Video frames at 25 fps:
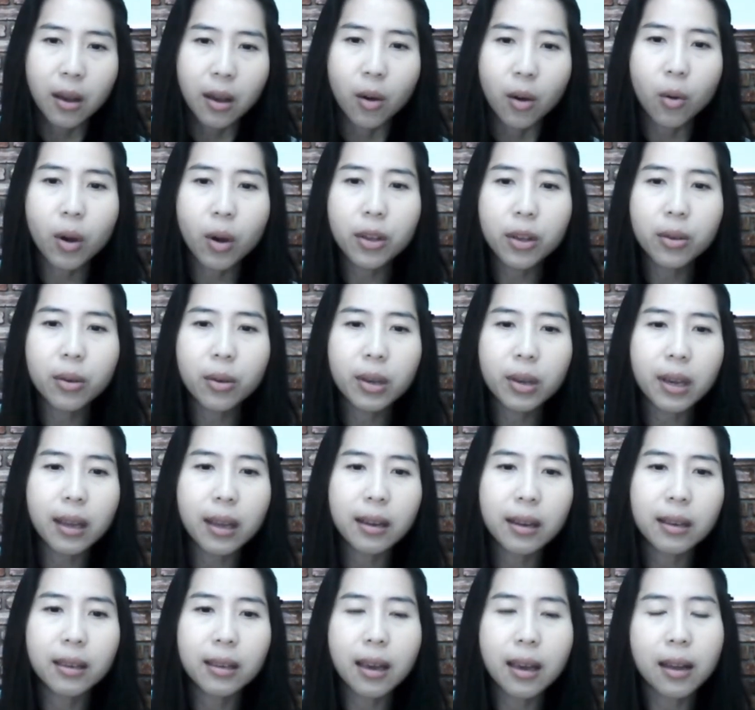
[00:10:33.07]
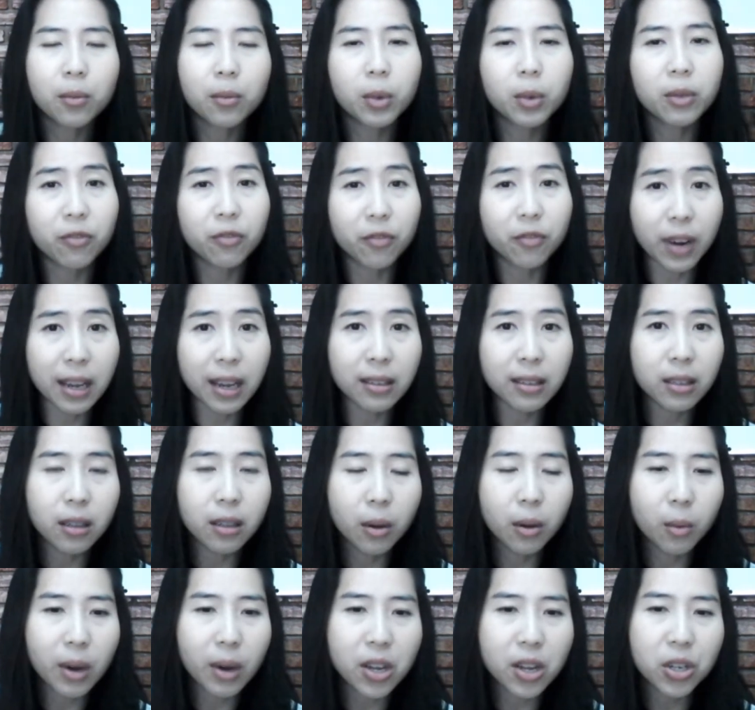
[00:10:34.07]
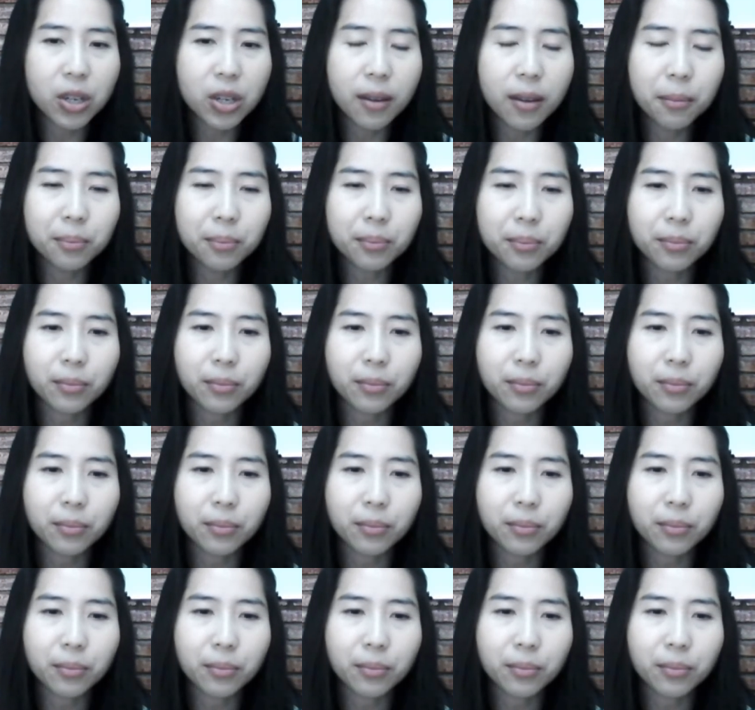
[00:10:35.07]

Or you can again rephrase the question